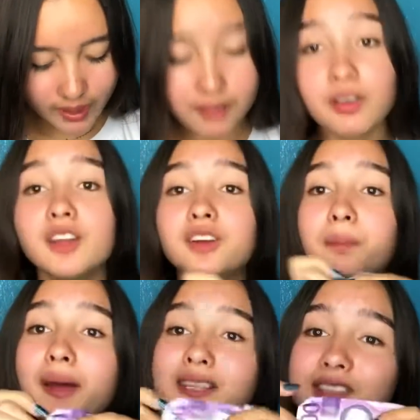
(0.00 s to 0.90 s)
I have 100
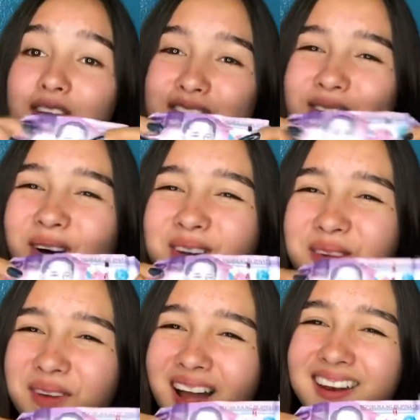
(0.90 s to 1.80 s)
pesos. Oh,
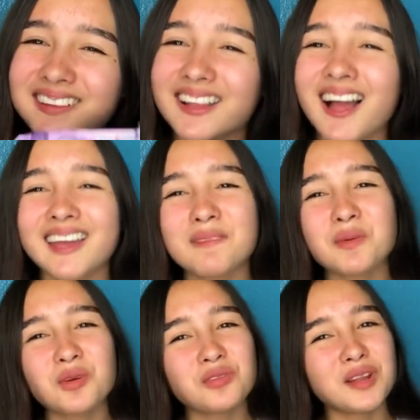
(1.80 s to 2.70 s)
di Nagdagi
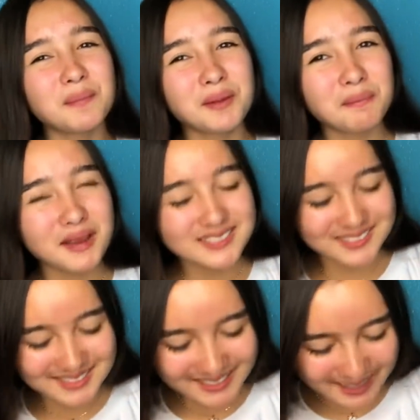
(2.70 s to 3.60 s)
po mong Philippine
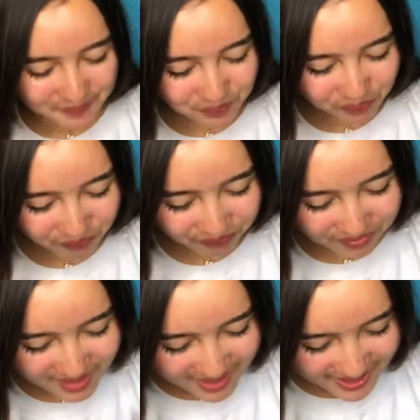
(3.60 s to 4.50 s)
pesos today.
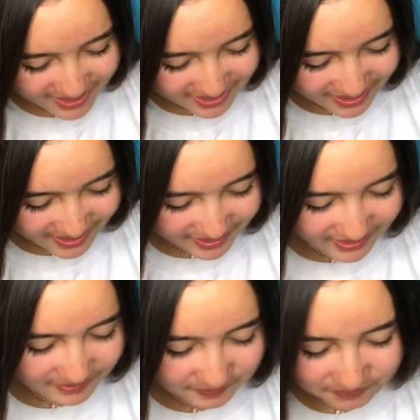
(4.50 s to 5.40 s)
And
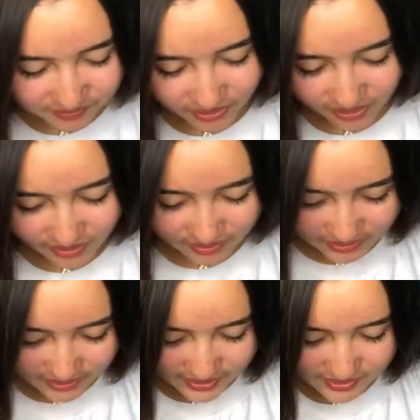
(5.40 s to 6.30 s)
then,
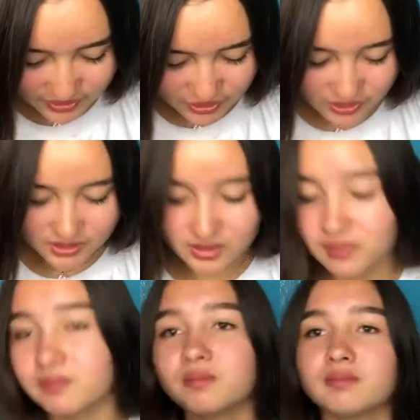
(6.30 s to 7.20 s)
these are just
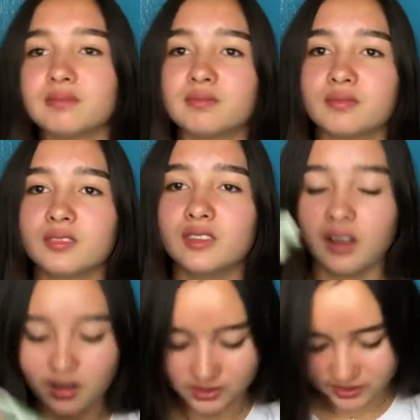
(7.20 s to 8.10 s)

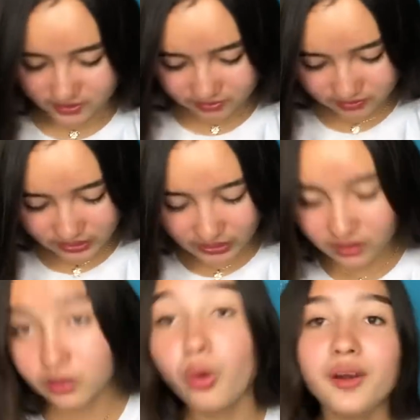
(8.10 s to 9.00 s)
dollars. And
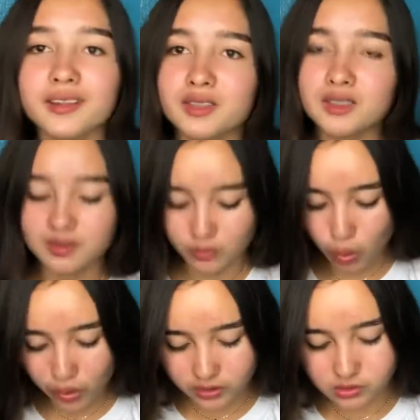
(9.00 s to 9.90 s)
then coins.
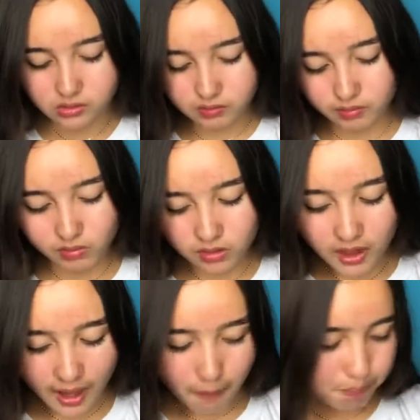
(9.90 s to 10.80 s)
Coins.
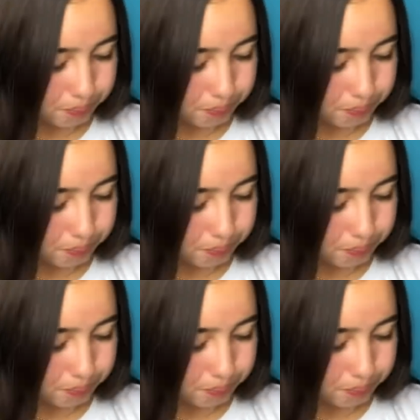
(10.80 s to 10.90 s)
Yeah.